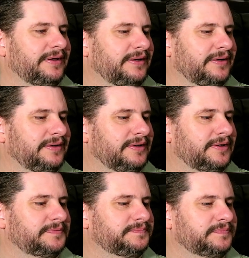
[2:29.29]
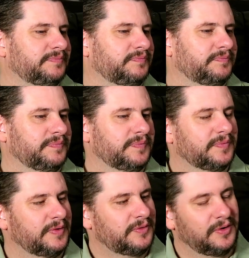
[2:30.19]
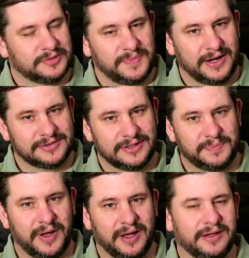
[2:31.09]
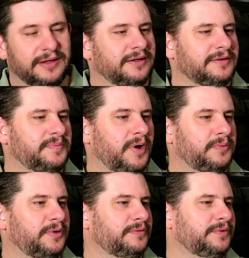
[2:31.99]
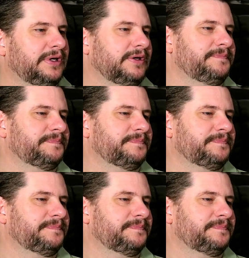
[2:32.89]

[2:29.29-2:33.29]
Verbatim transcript: Uh, was mastered by Bob Ludwig,